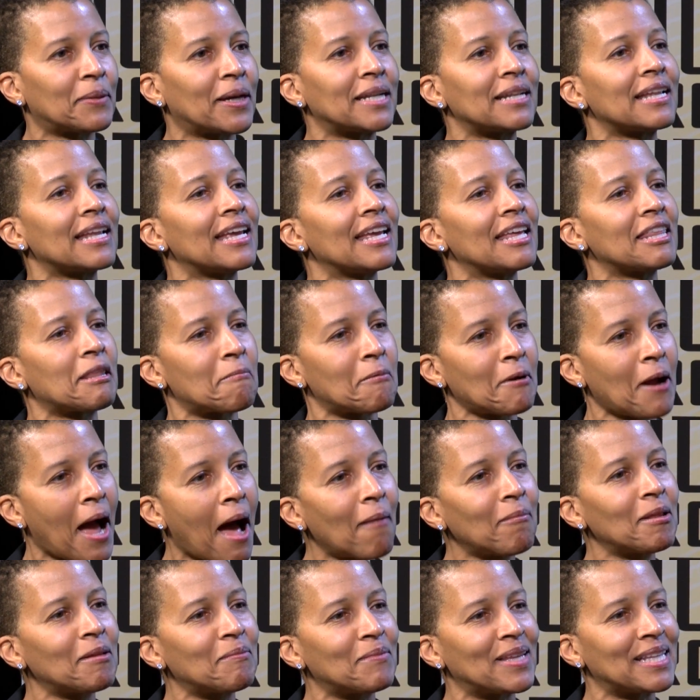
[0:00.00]
But the
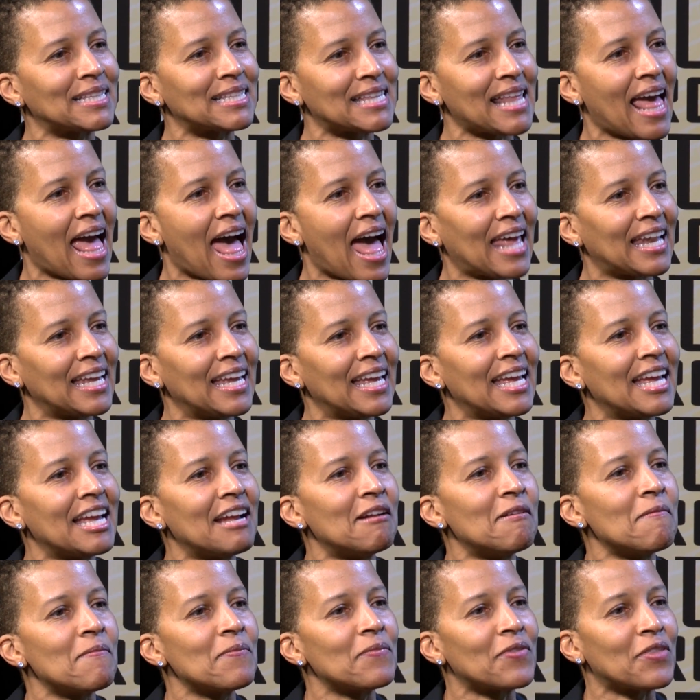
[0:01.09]
problem is that
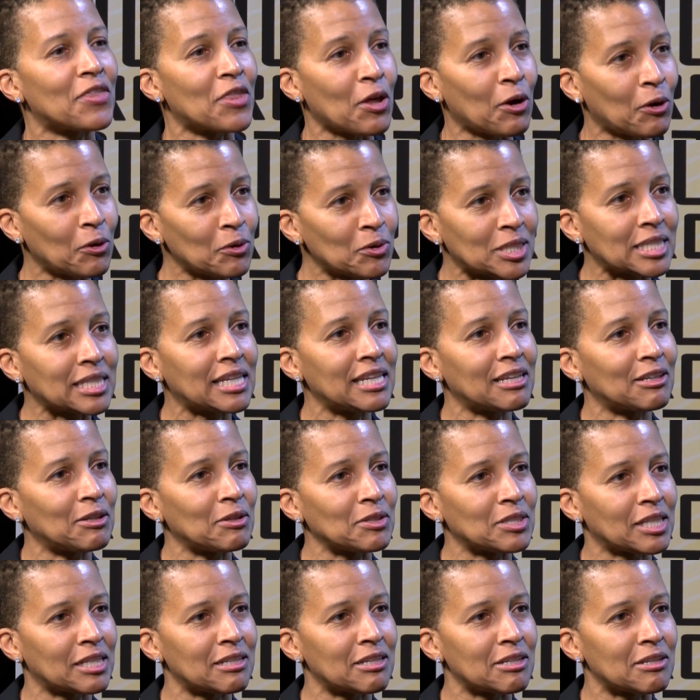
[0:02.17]
those
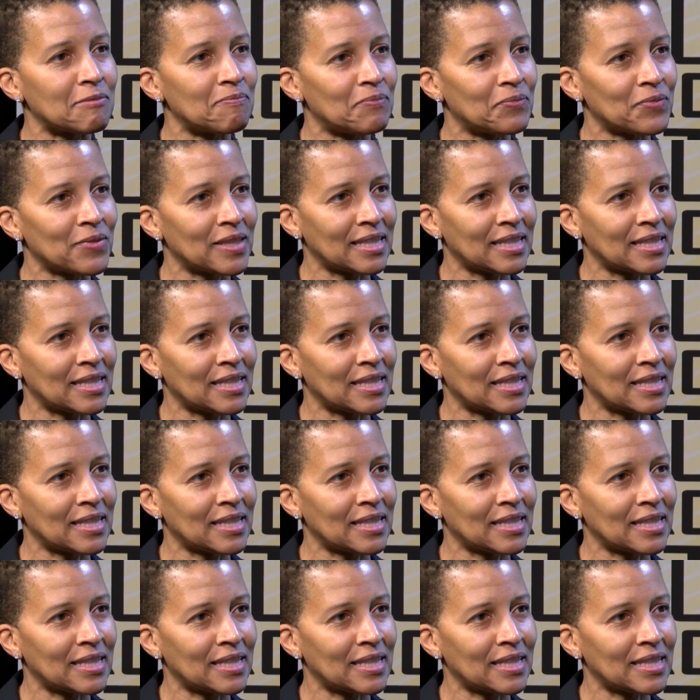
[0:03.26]
skills and